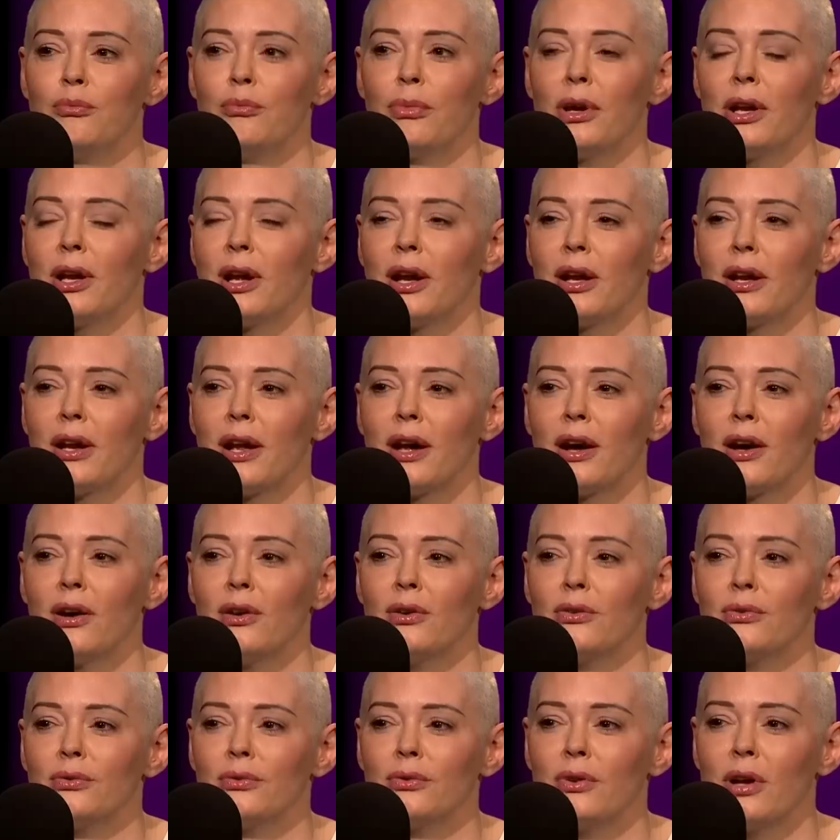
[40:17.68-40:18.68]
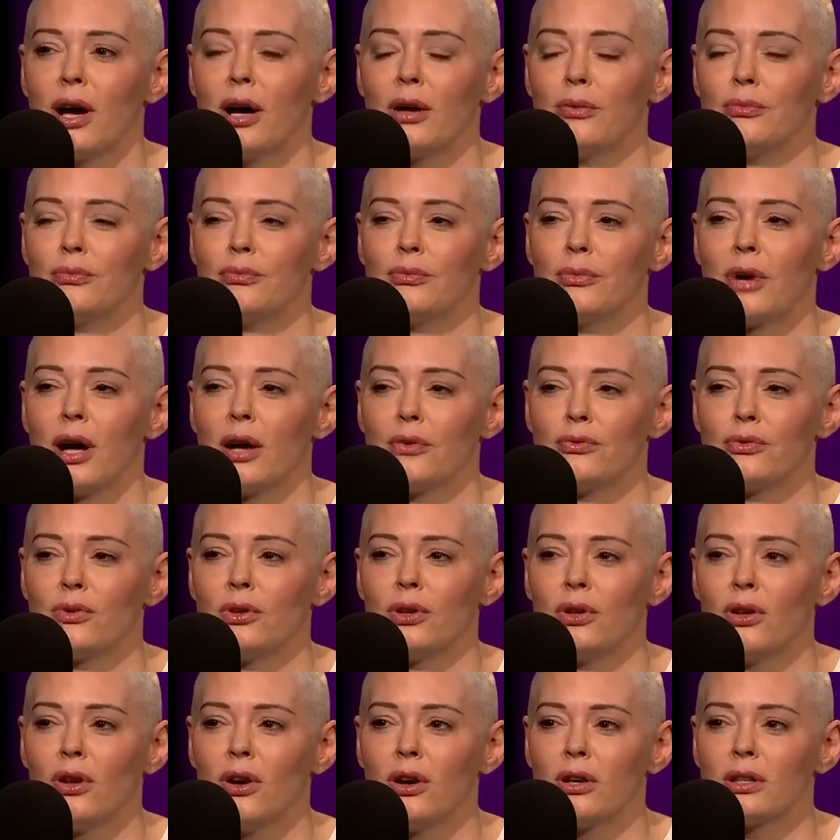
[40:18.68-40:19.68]
but not now, not not for
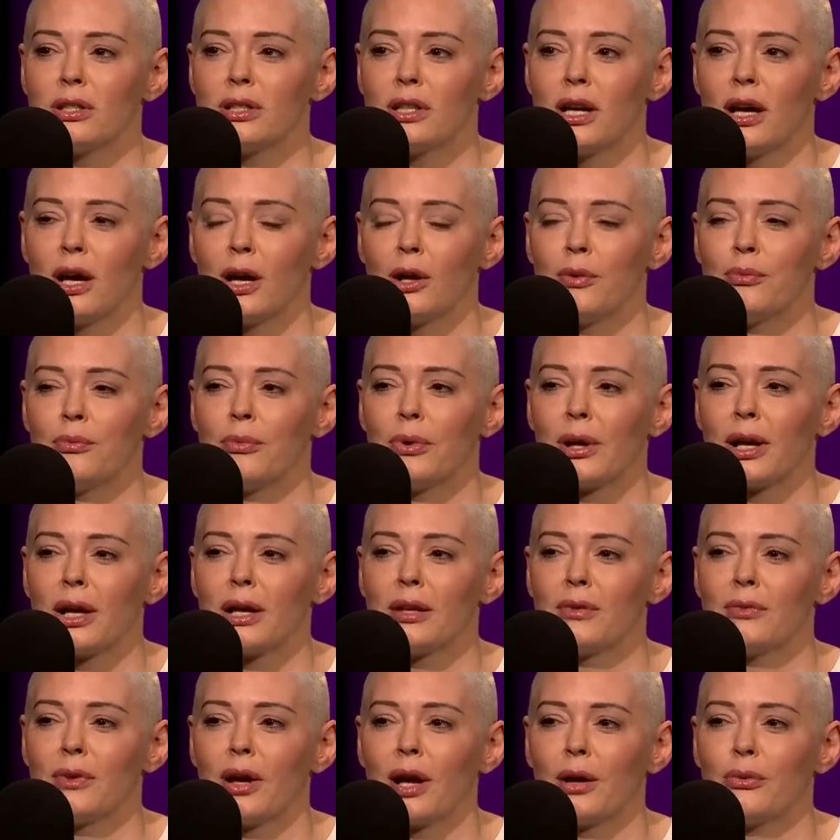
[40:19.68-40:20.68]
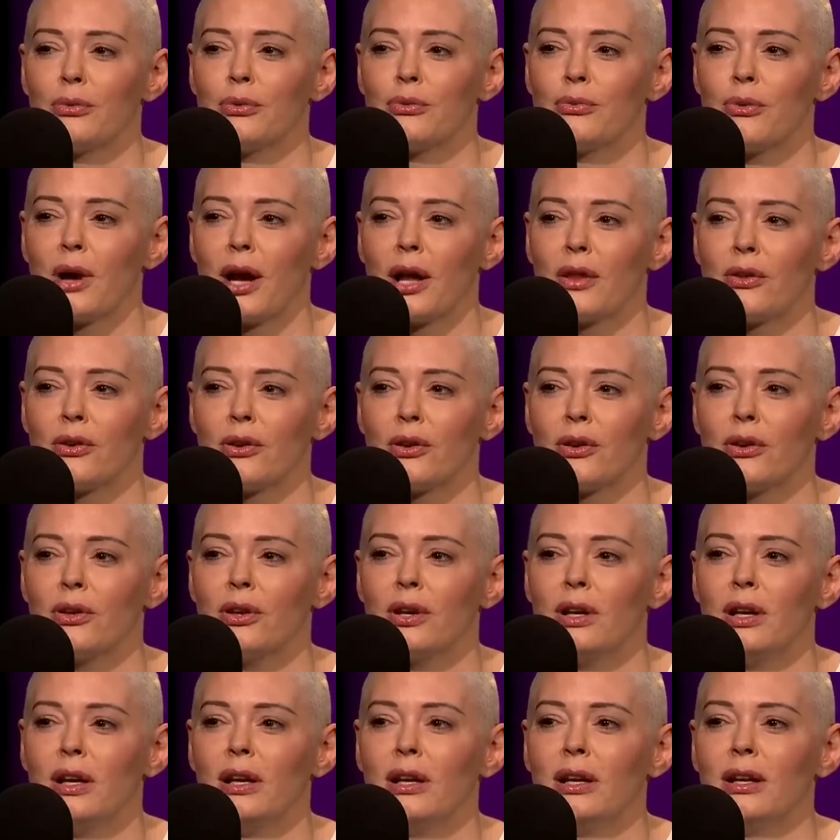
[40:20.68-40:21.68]
a long time. But I, I would rather
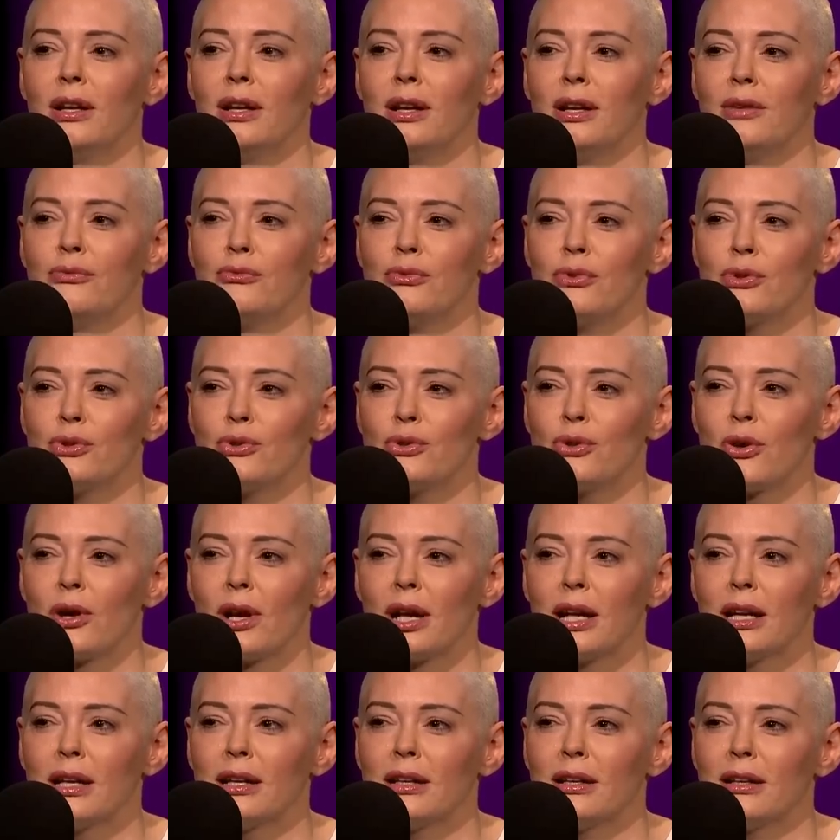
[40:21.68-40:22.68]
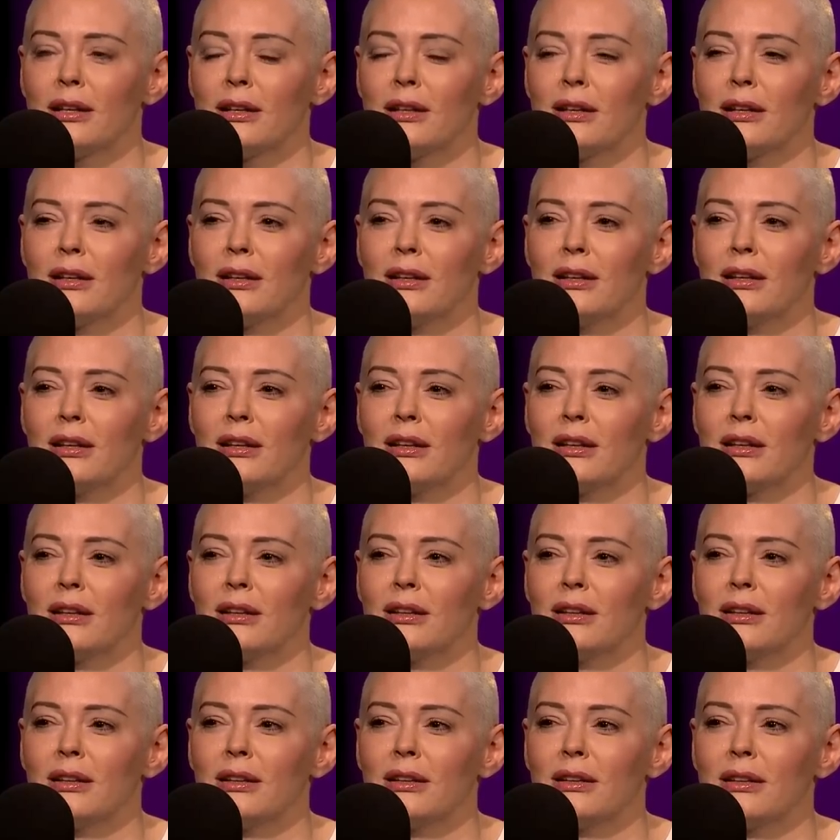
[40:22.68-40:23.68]
infiltrate
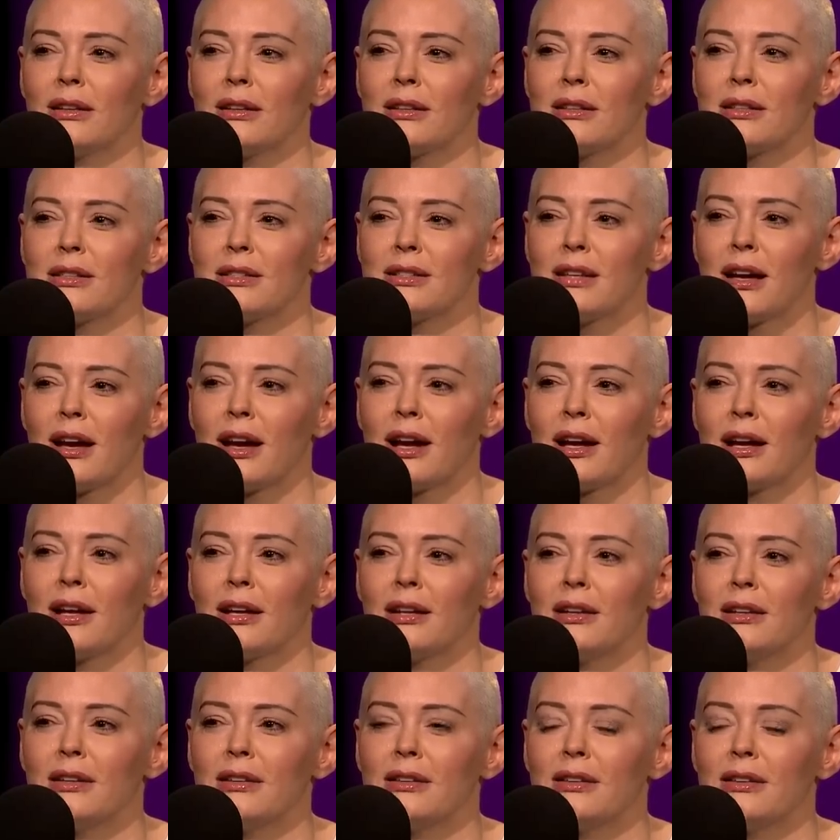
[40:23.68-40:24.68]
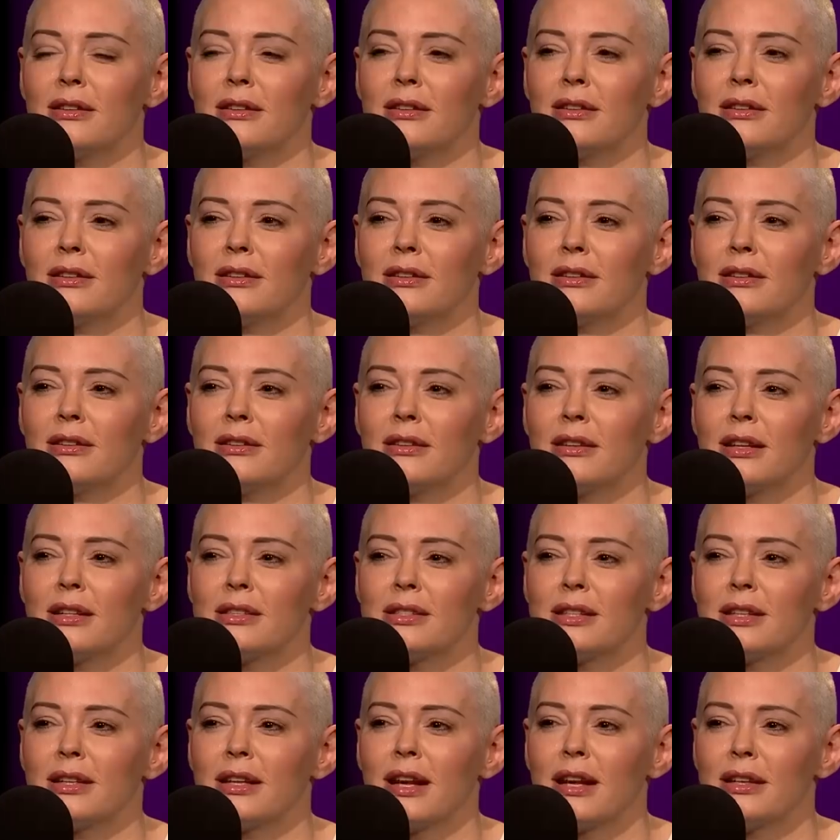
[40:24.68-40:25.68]
the side
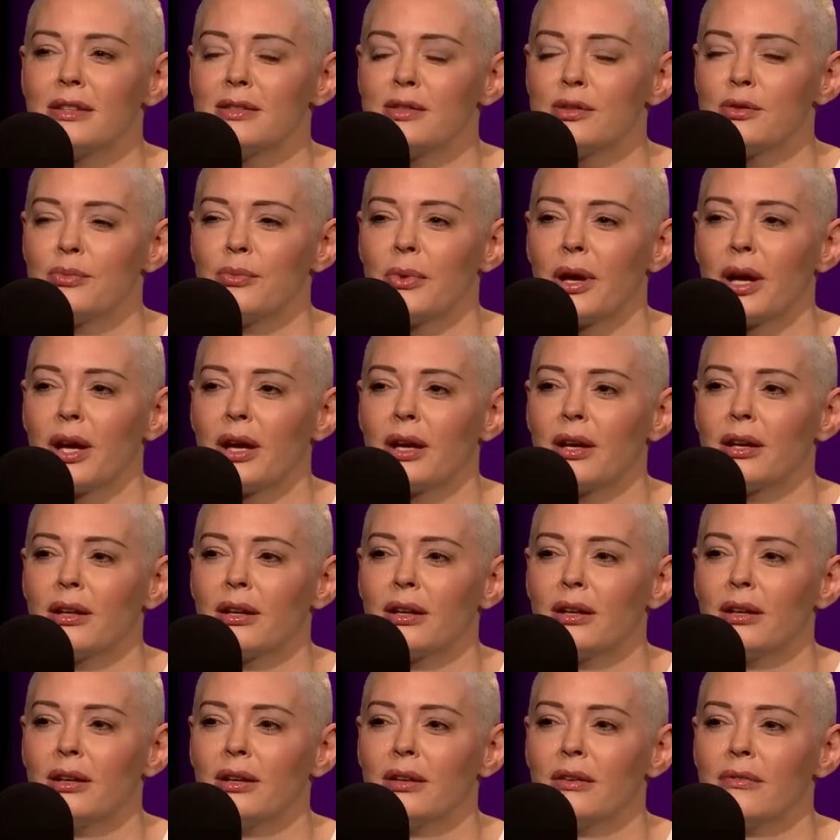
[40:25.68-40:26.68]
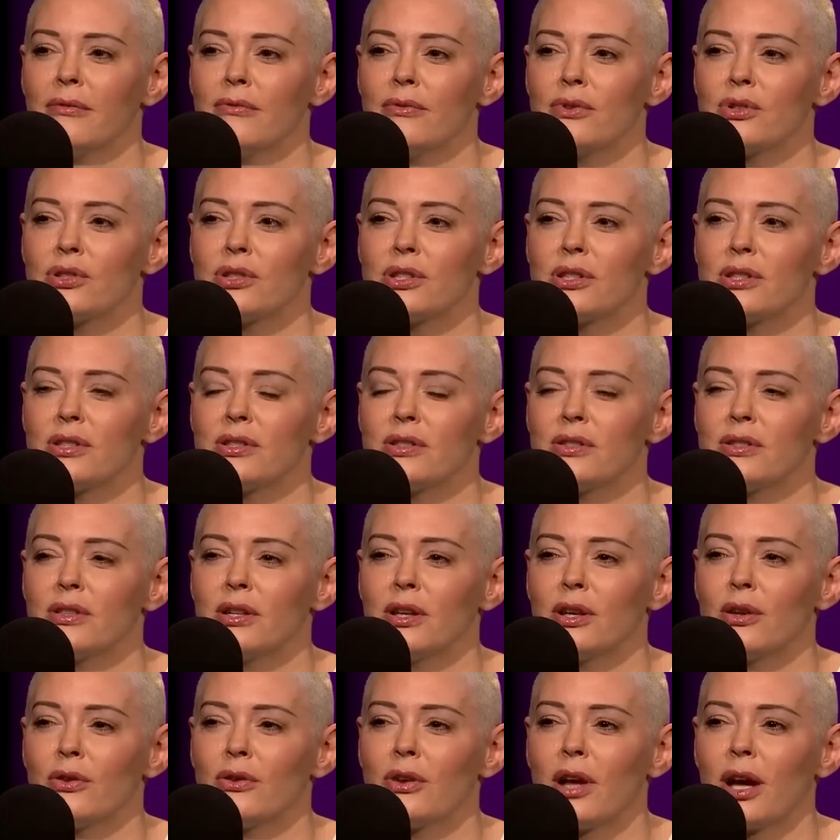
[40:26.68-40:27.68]
that's against me versus, you
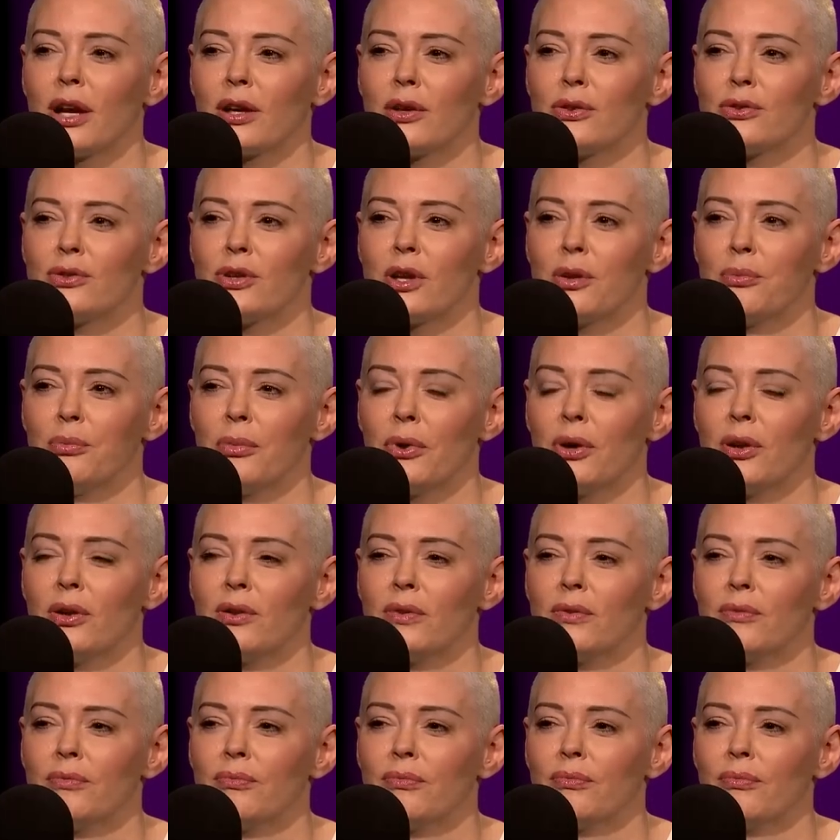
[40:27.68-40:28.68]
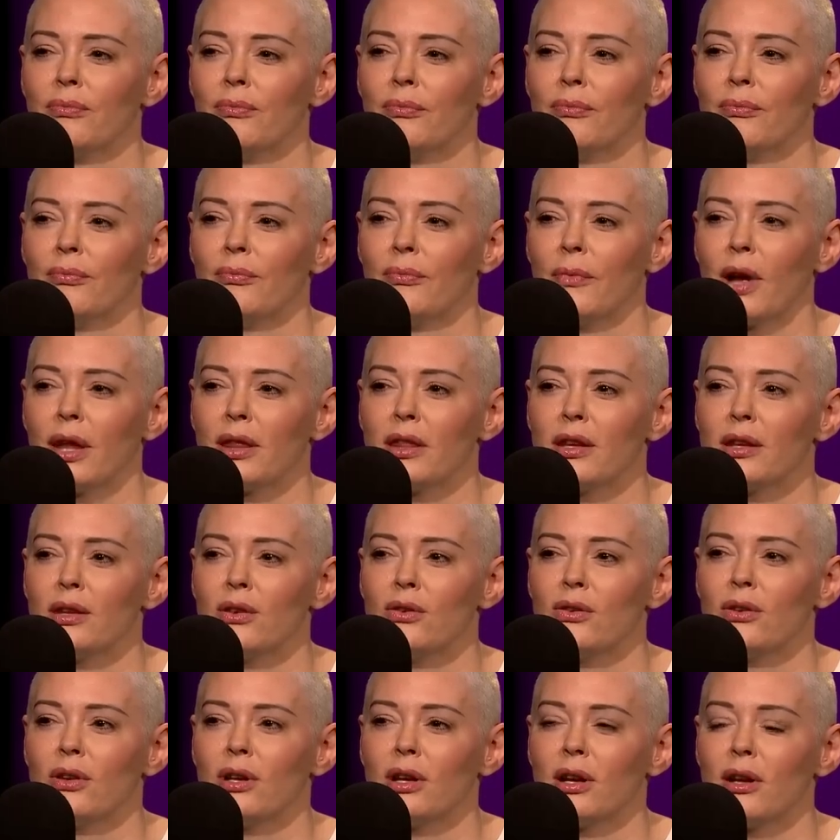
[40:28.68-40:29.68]
know, the echo chamber. I think
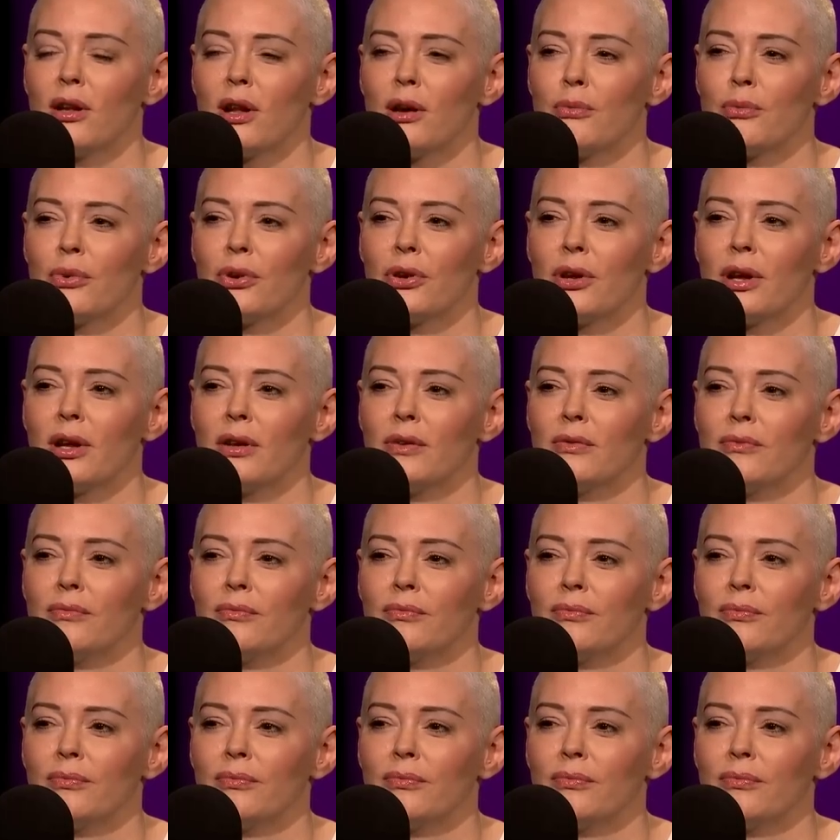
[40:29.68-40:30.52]
you can get a lot more done.